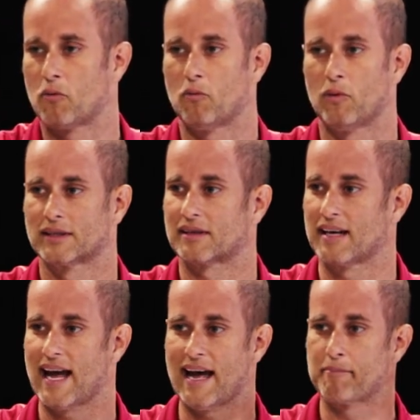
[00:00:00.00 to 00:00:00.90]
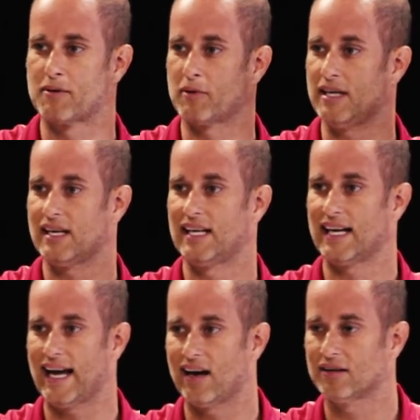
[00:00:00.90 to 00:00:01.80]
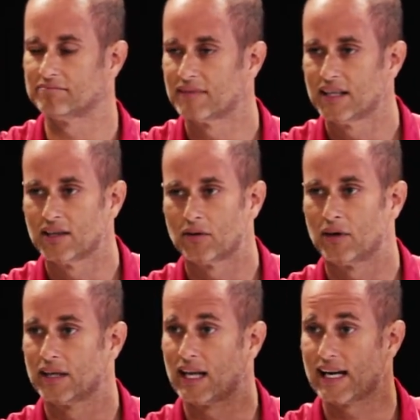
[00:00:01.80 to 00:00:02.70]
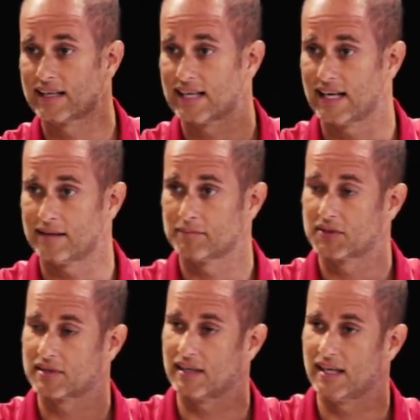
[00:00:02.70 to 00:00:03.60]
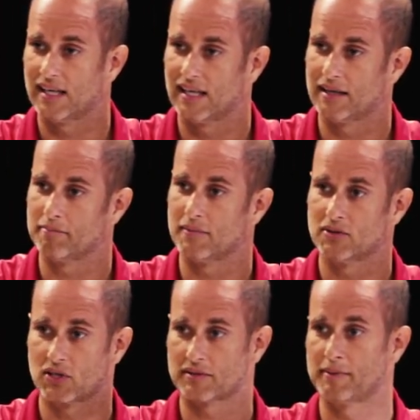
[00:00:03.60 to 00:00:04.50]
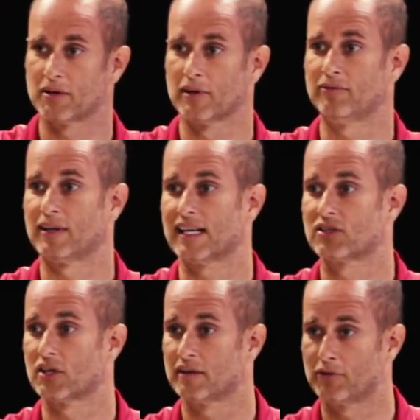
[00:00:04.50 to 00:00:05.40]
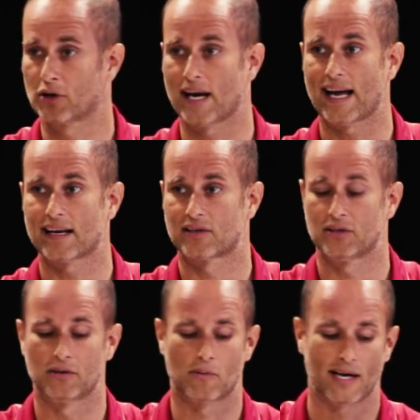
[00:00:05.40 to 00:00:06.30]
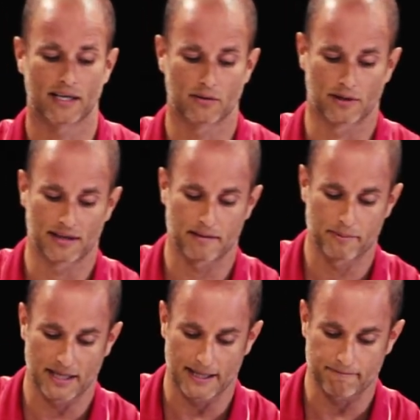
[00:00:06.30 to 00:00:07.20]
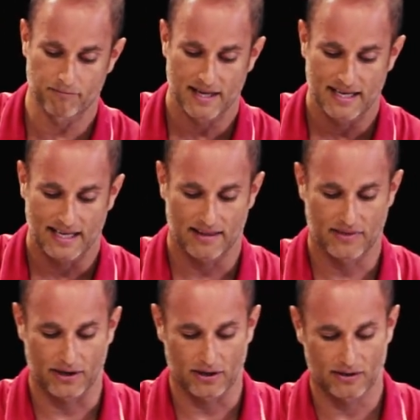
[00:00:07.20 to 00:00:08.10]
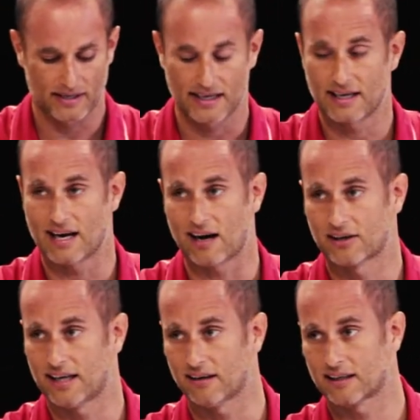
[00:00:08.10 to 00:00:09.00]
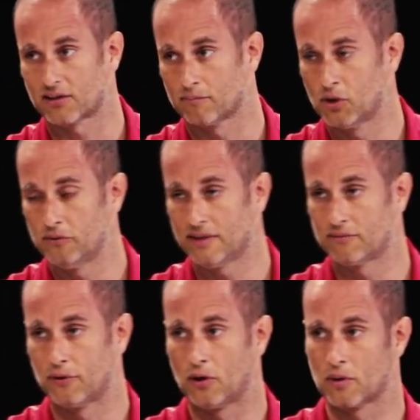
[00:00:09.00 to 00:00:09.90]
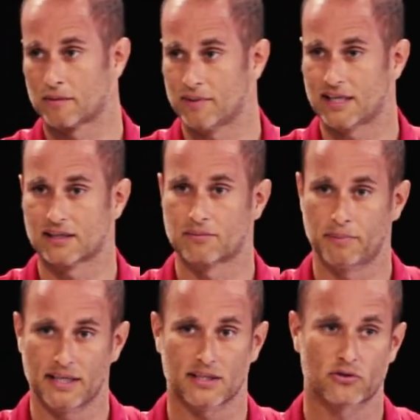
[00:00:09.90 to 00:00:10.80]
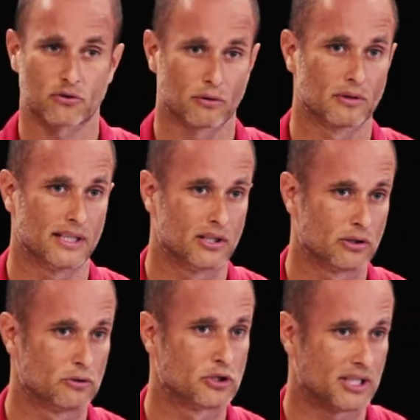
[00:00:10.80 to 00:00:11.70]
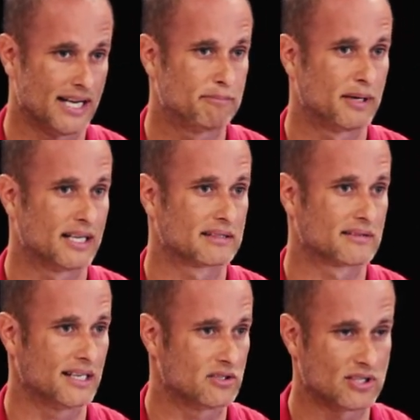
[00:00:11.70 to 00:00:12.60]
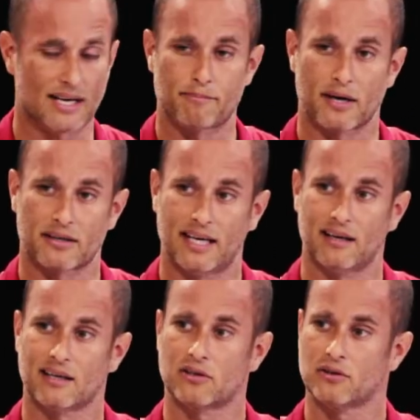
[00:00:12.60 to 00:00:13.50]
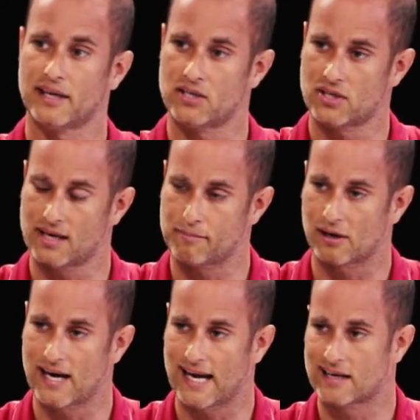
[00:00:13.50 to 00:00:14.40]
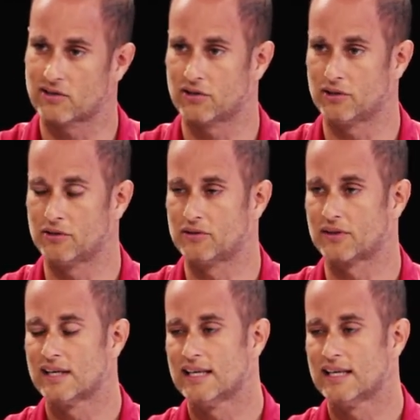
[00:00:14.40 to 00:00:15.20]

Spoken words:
what's going to happen when you get out? Well, a lot of times just be a reflection of your attitude while you were in the pit. And third, our character moving forward, because pits truly do shape us. They shape our character. They shape our attitudes.